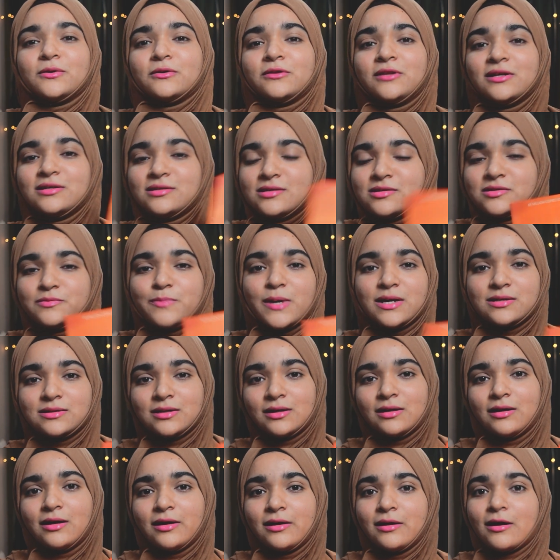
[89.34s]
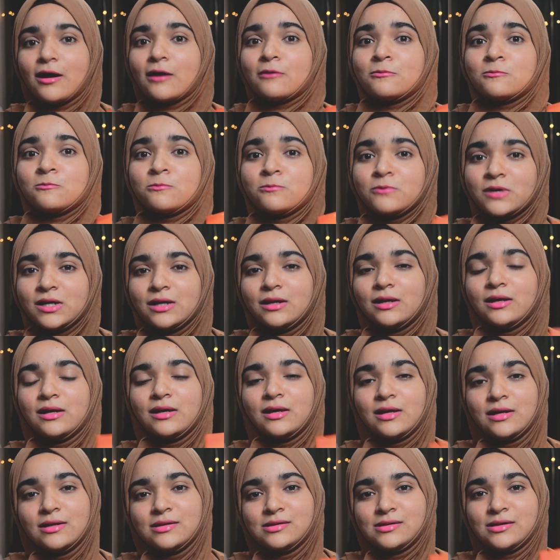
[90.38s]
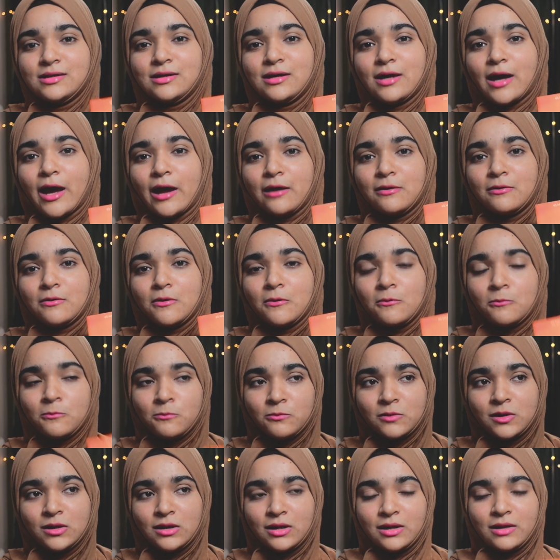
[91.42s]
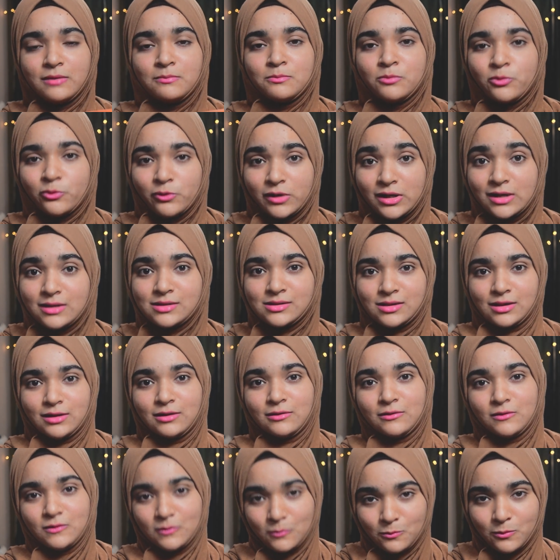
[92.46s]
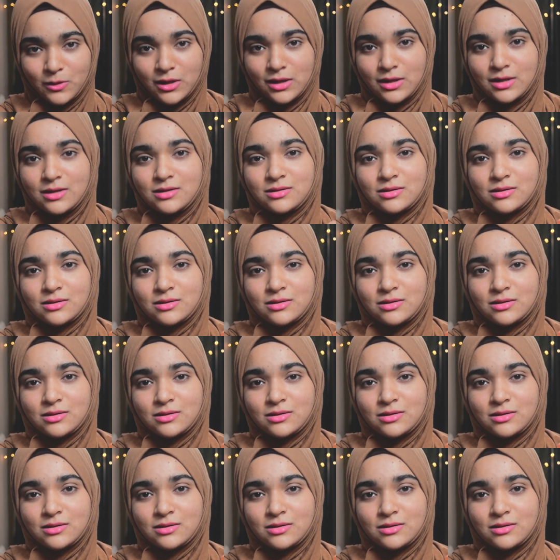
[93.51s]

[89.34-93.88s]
this is basically a really easy and really breezy read.